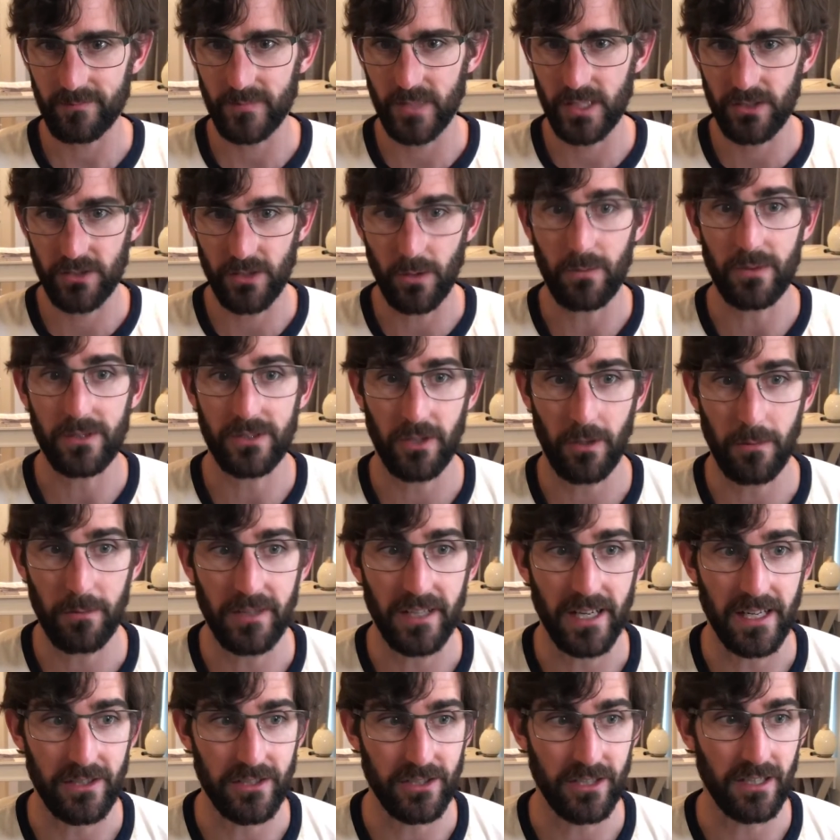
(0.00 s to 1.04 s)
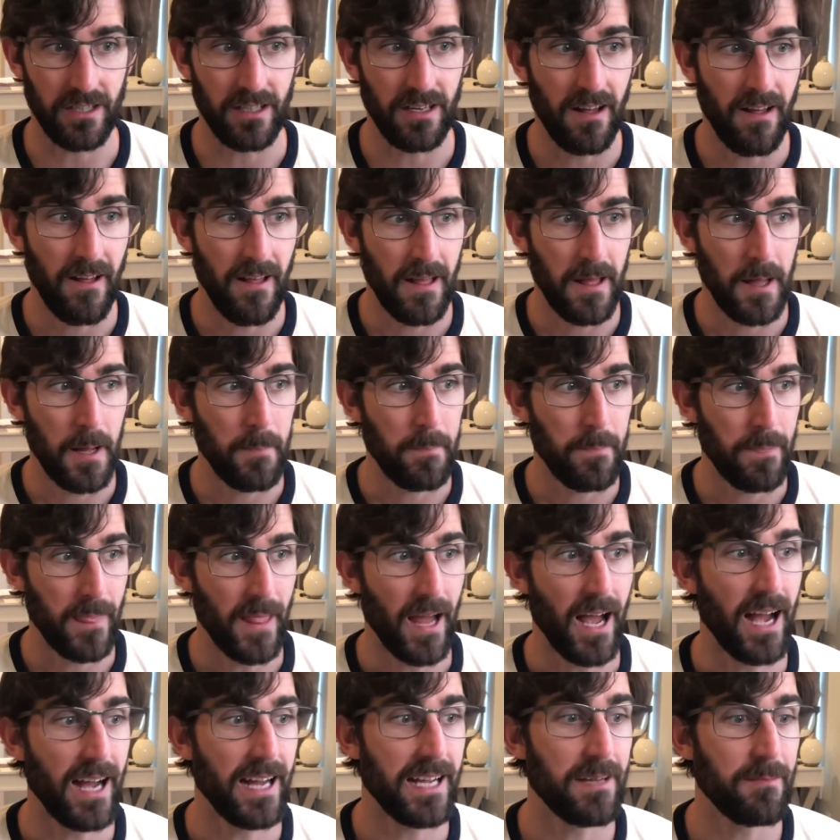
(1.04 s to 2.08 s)
So with Sober Nation,
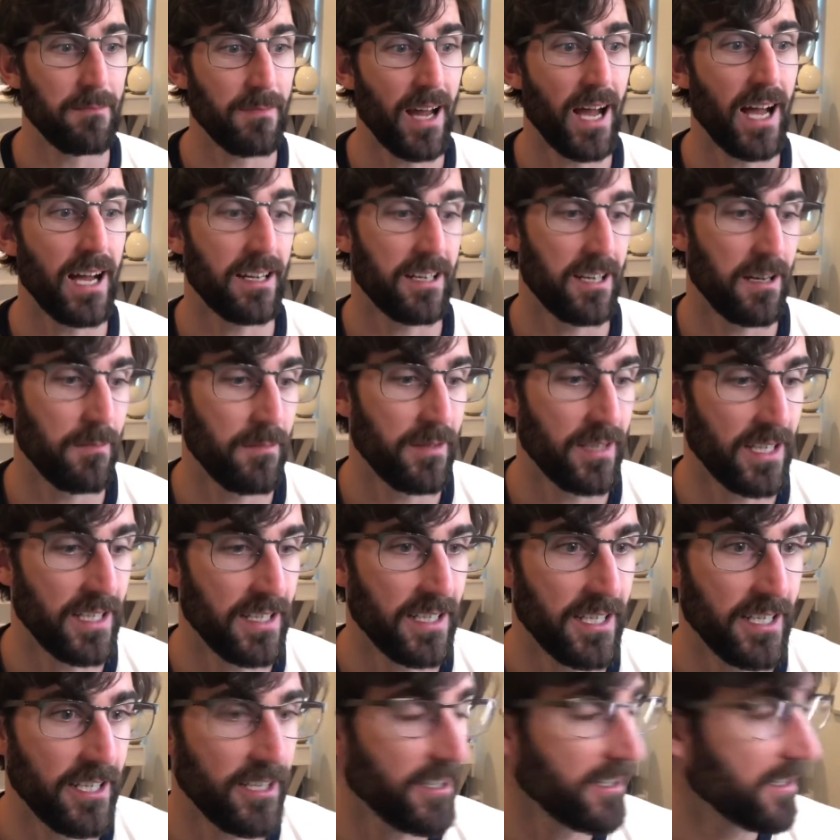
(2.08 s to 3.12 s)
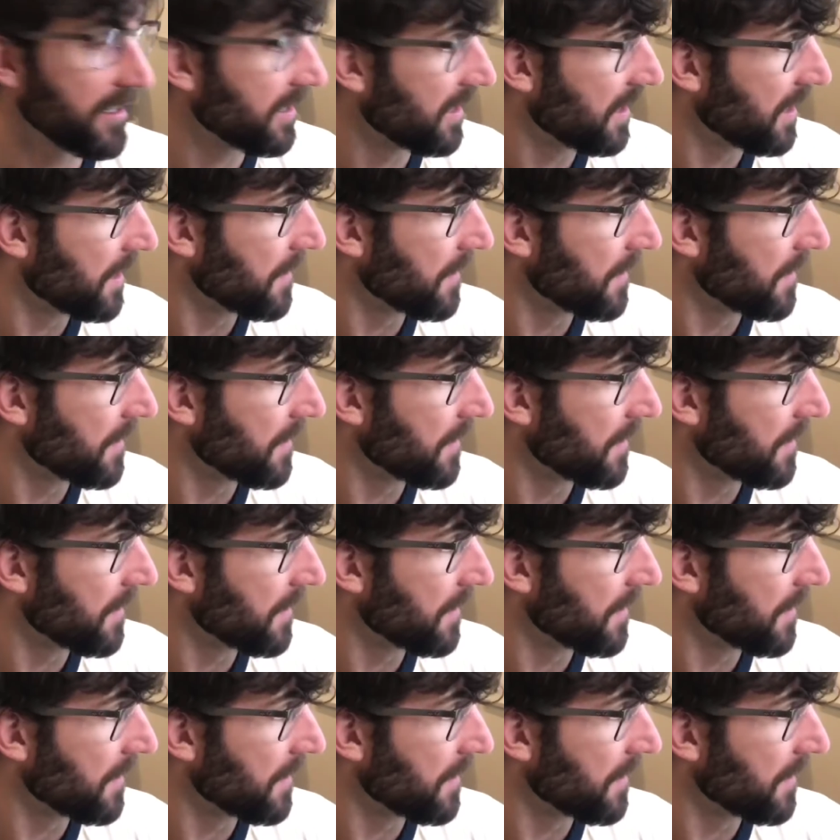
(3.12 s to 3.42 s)
I am not coming in here